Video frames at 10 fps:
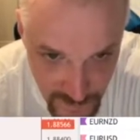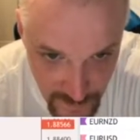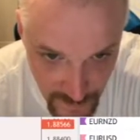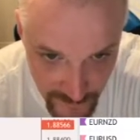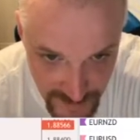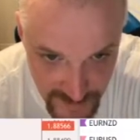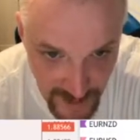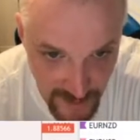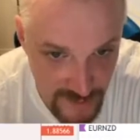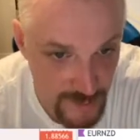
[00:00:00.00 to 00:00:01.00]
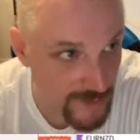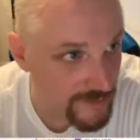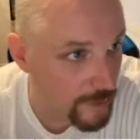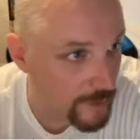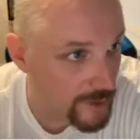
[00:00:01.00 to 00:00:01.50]
of these downs
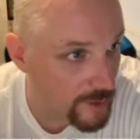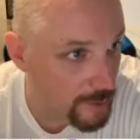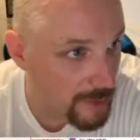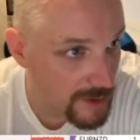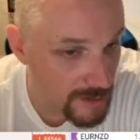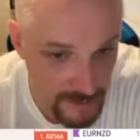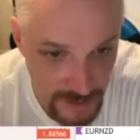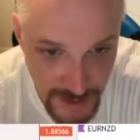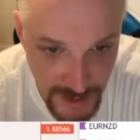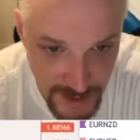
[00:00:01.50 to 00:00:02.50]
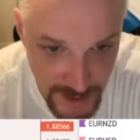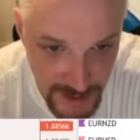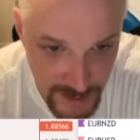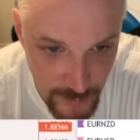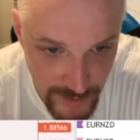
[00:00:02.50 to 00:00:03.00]
before the up, okay,
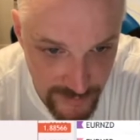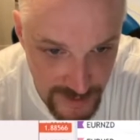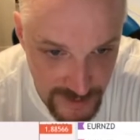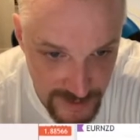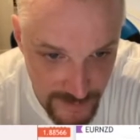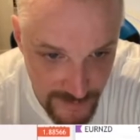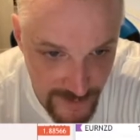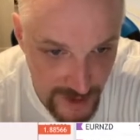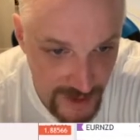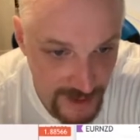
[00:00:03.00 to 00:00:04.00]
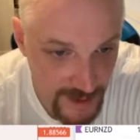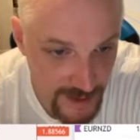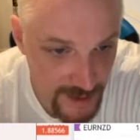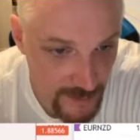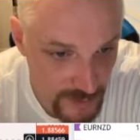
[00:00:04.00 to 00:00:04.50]
any one of these, to be fair.
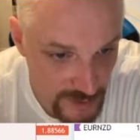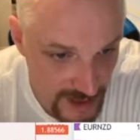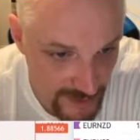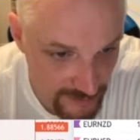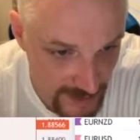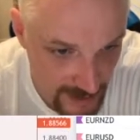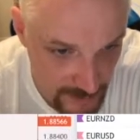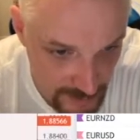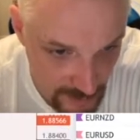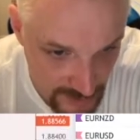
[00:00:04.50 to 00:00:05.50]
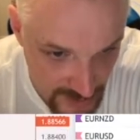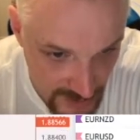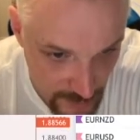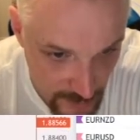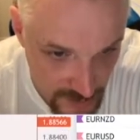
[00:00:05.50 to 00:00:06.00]
But generally I would look to
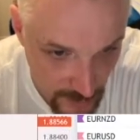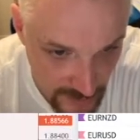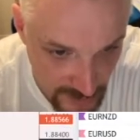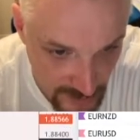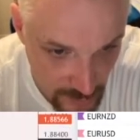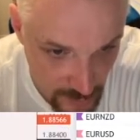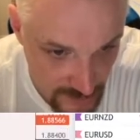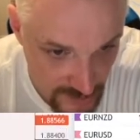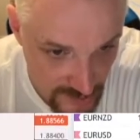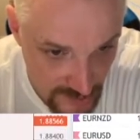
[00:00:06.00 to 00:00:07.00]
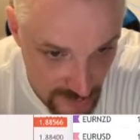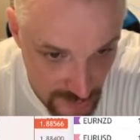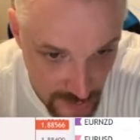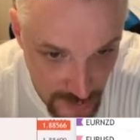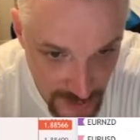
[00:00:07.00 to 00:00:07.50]
see which ones are closest
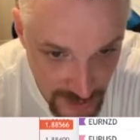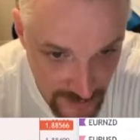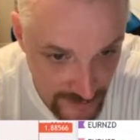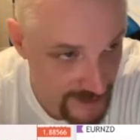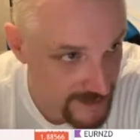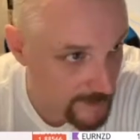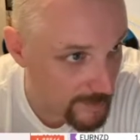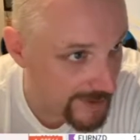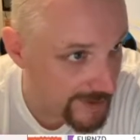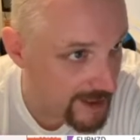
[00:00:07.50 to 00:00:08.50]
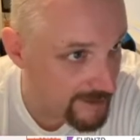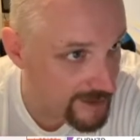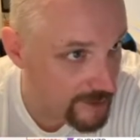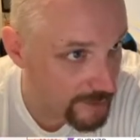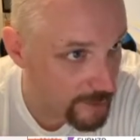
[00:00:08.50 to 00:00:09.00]
to this demand area
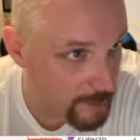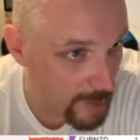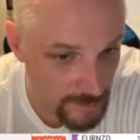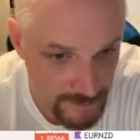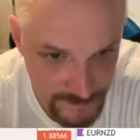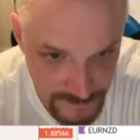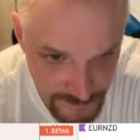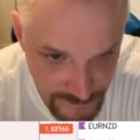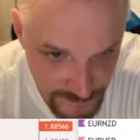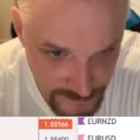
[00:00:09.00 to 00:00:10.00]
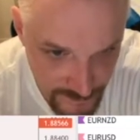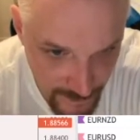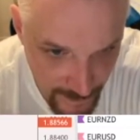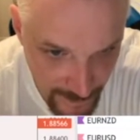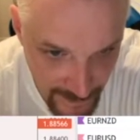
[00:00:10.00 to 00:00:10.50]
on the bottom.
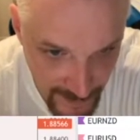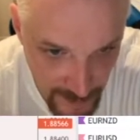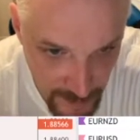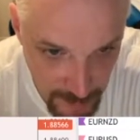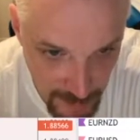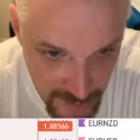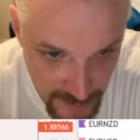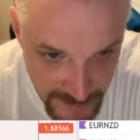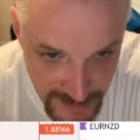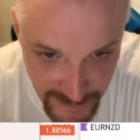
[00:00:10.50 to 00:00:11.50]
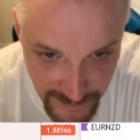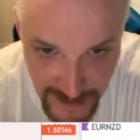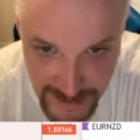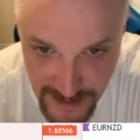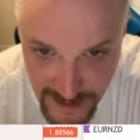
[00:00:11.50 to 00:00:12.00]
I will possibly take
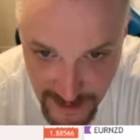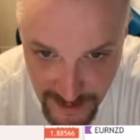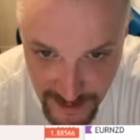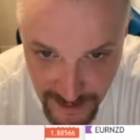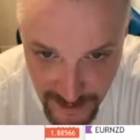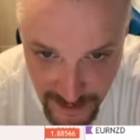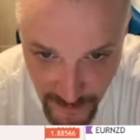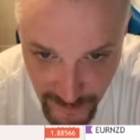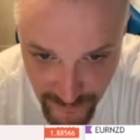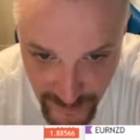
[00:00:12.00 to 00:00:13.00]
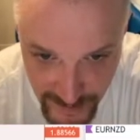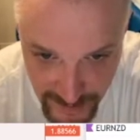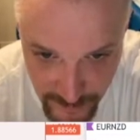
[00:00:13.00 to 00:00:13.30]
that. I'll have that as